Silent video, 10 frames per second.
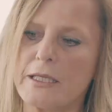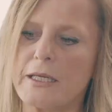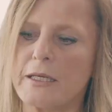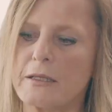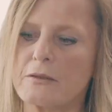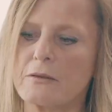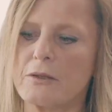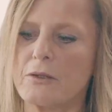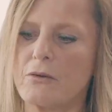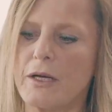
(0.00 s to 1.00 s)
getting,
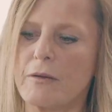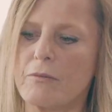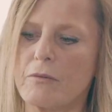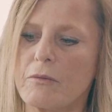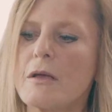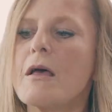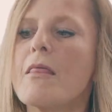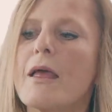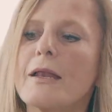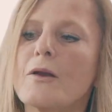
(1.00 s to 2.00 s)
you know, like
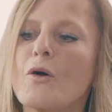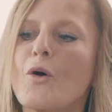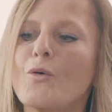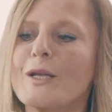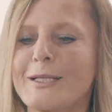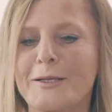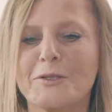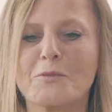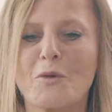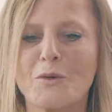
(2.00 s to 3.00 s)
that little hole
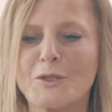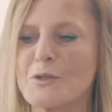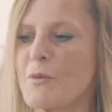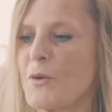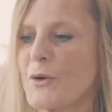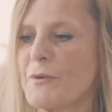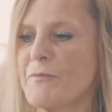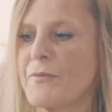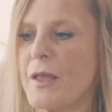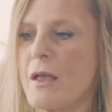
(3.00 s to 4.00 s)
getting smaller and smaller.
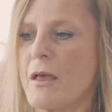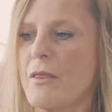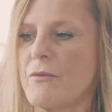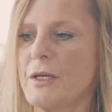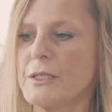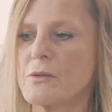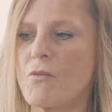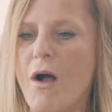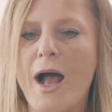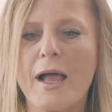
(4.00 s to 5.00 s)
The
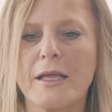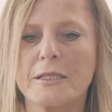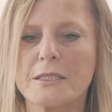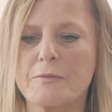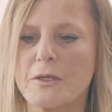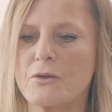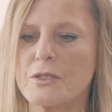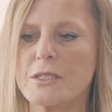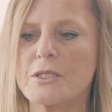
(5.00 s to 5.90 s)
reason why is because